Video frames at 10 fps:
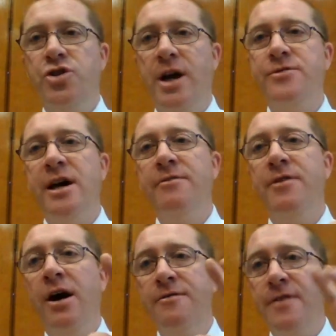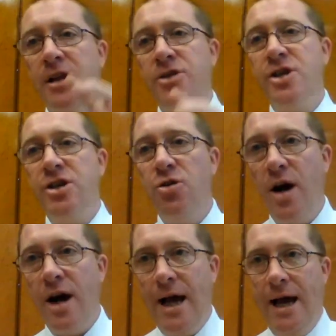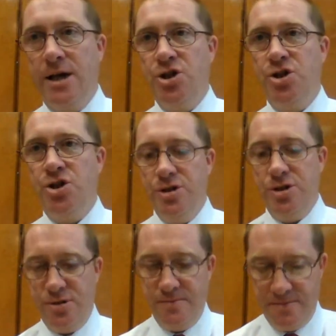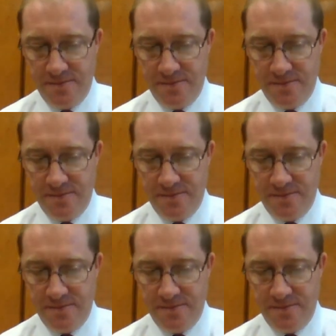you have to have high values in your actions.